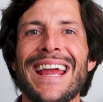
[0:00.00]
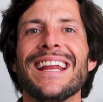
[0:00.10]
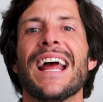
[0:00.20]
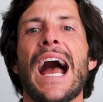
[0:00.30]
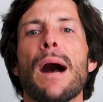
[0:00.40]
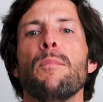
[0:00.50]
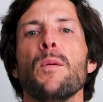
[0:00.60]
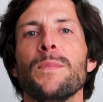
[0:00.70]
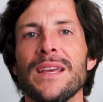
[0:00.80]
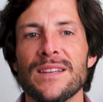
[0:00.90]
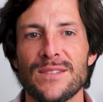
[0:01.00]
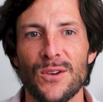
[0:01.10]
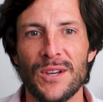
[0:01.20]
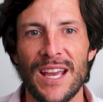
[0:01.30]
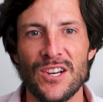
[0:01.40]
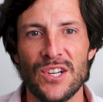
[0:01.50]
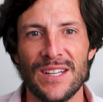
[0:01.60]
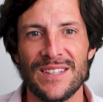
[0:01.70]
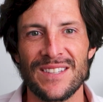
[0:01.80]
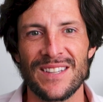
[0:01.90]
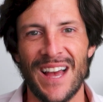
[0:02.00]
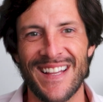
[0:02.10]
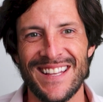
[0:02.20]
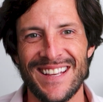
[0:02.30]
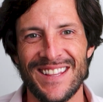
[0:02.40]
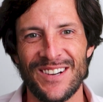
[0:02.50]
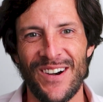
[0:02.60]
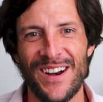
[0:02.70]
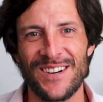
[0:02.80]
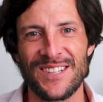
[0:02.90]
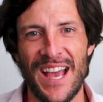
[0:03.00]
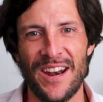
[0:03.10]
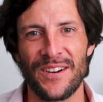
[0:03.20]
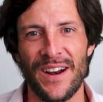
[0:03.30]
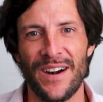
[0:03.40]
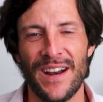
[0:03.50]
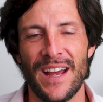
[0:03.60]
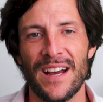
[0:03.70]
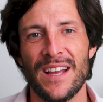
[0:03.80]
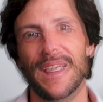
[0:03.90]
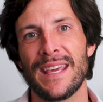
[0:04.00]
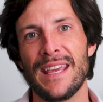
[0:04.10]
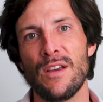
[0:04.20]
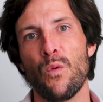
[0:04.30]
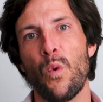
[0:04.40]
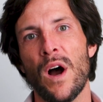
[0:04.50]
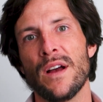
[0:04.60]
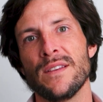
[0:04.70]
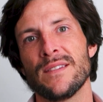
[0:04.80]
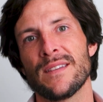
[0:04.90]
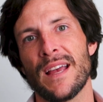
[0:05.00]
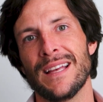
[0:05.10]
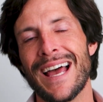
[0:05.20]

eight Applebee's locations in the in the greater Seattle area. He was a